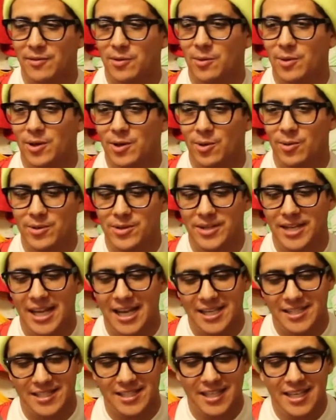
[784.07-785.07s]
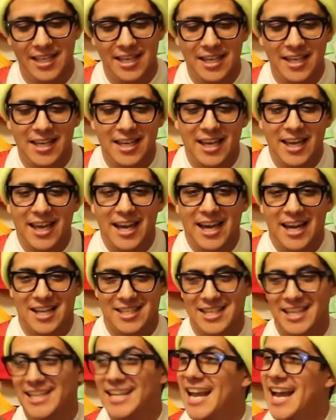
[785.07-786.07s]
We're cool with you guys. And I was
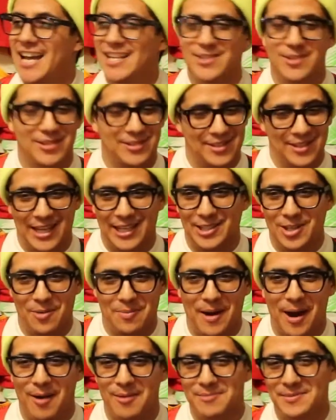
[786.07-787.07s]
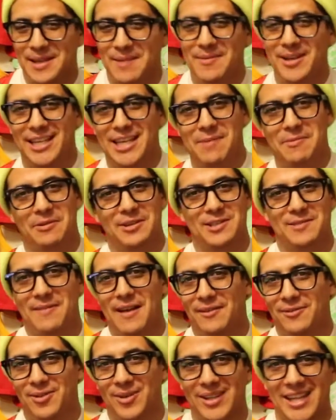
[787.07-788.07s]
like, yeah, dude, like, no problems. I'm gonna keep it
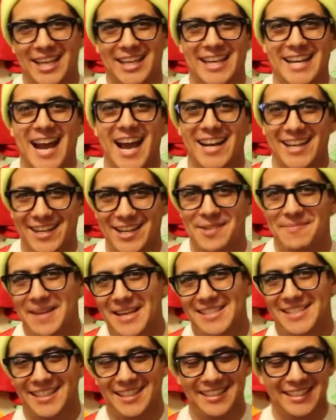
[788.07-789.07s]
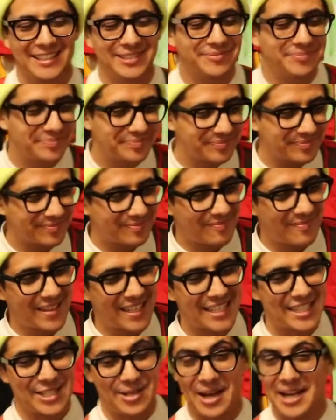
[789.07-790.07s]
respectful and like get out of here, basically.
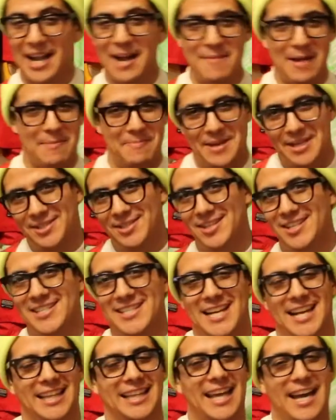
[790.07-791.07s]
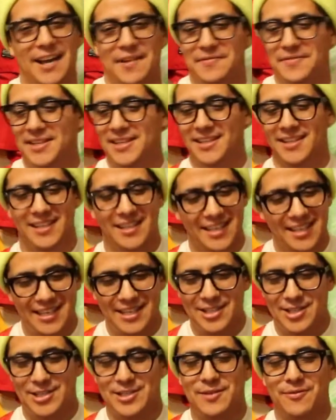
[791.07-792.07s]
So I got my pictures and I left, and
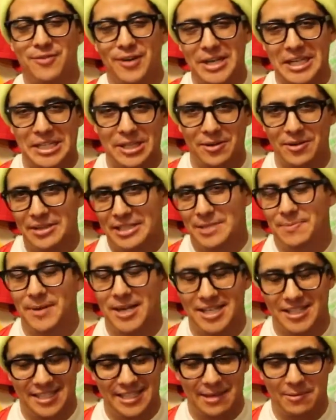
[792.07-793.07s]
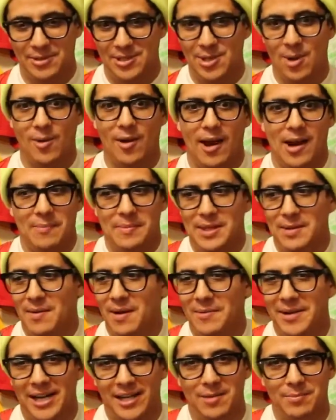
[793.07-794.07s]
just a funny little experience because I was so caught up in the
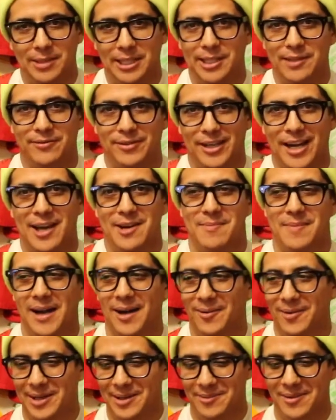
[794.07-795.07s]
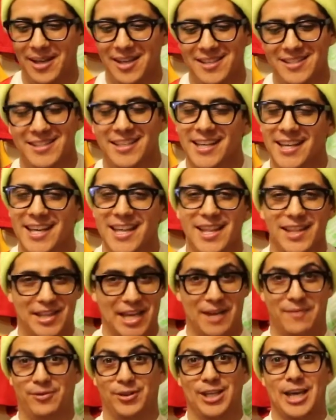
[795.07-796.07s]
moment I completely forgot about what it was.
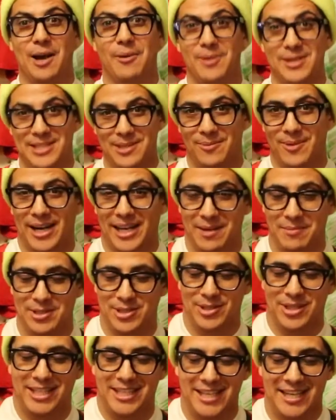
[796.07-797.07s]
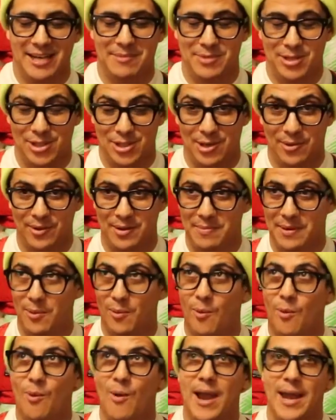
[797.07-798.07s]
Thankfully, I wasn't wearing a Madrid kit. I'm sure it would have
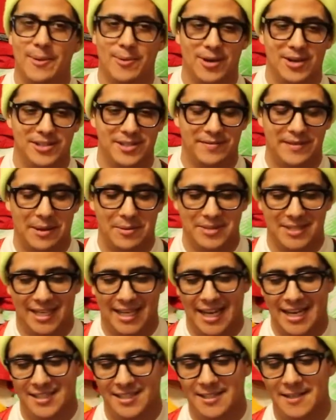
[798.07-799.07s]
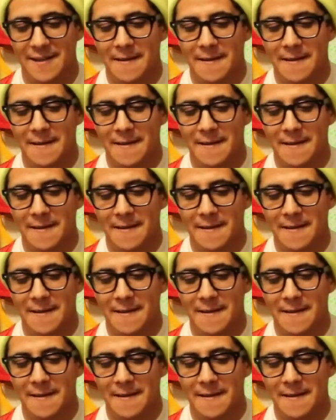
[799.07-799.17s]
been way worse if that was the case.